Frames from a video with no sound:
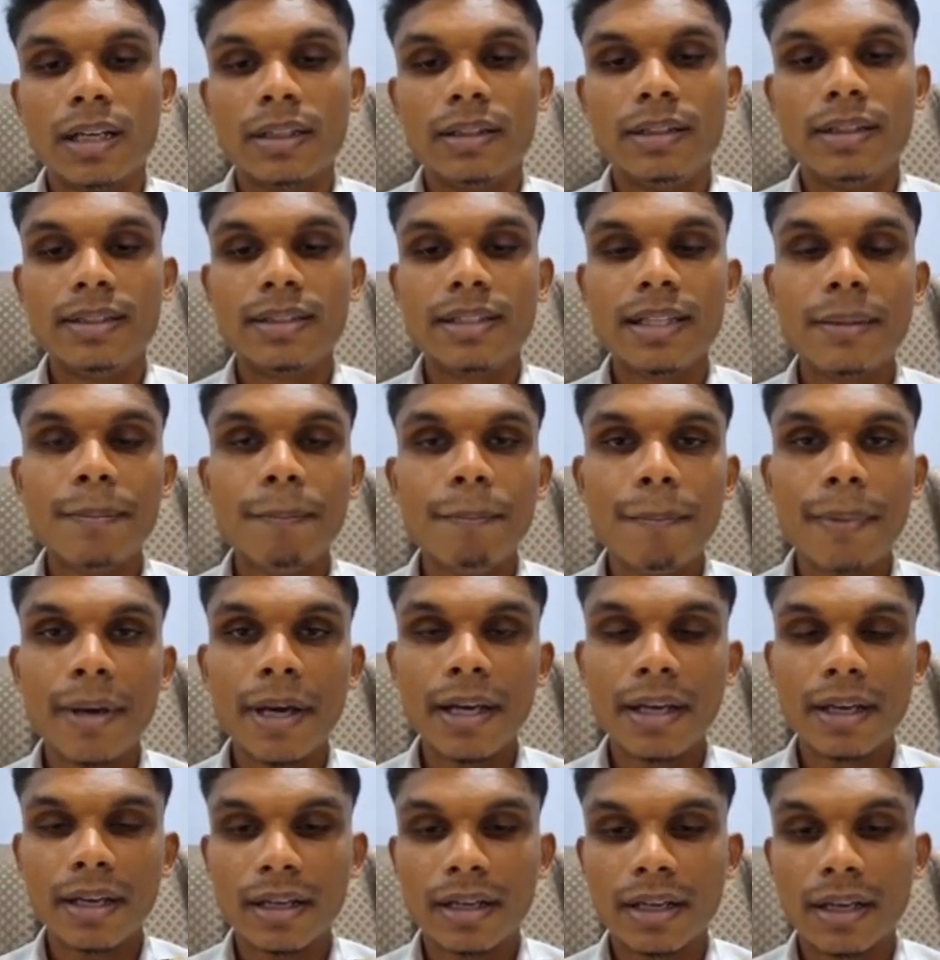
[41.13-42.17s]
This
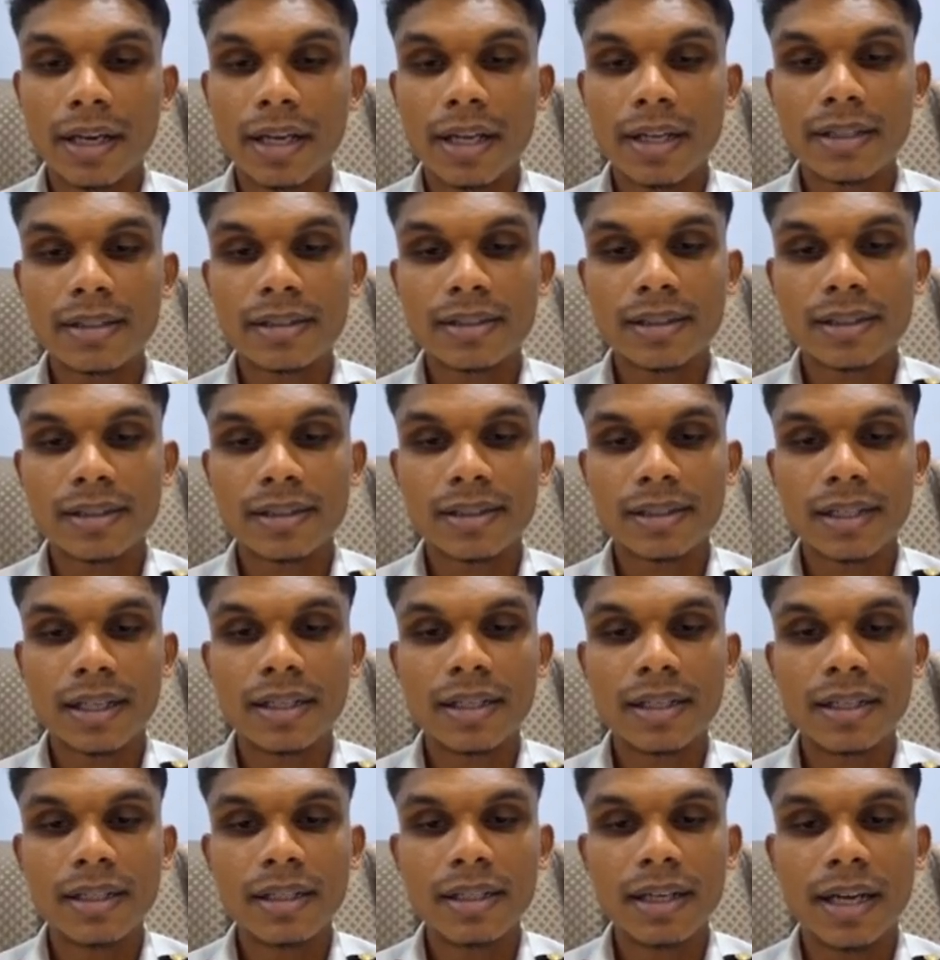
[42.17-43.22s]
impact creates
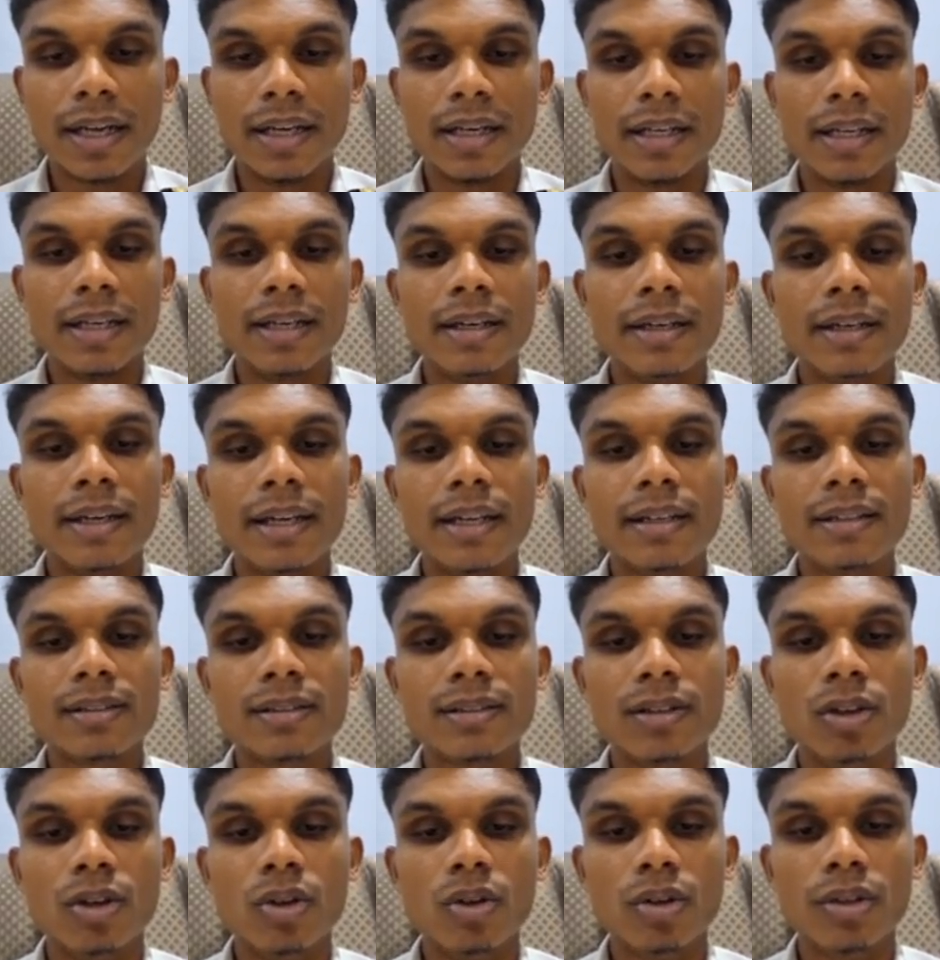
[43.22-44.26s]
sudden and
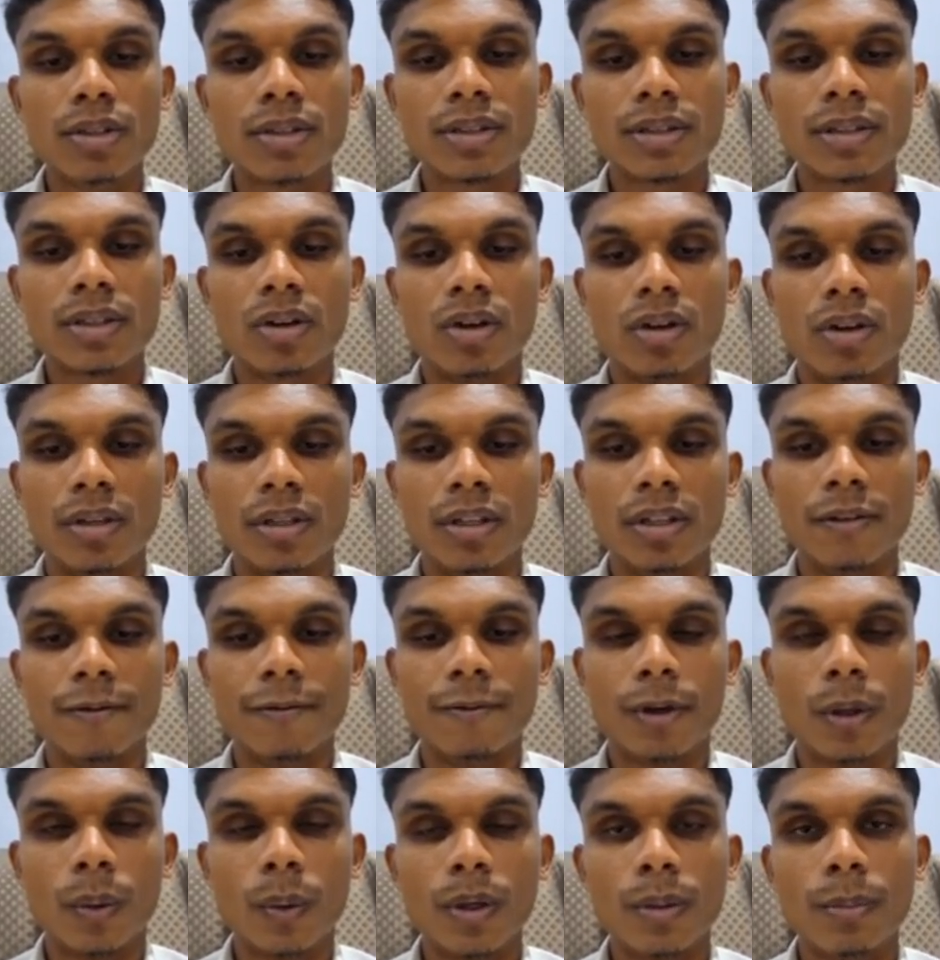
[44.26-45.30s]
intense loads on the
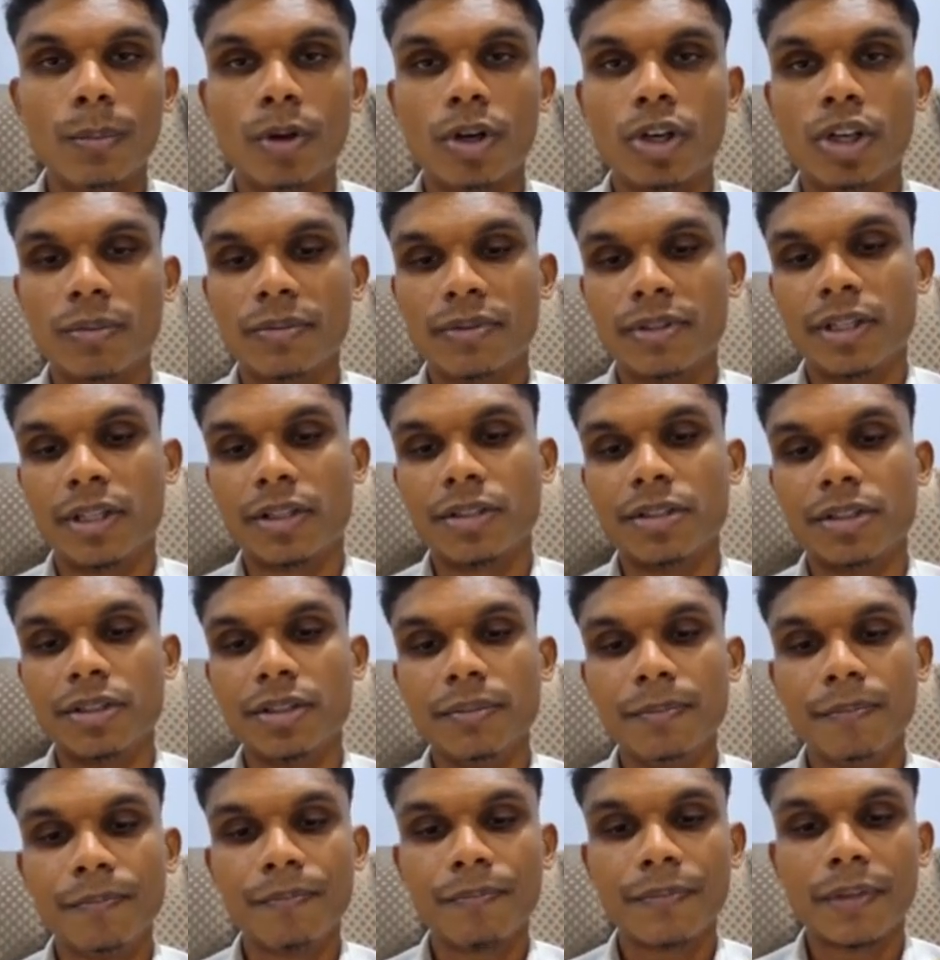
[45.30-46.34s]
forward bottom structure,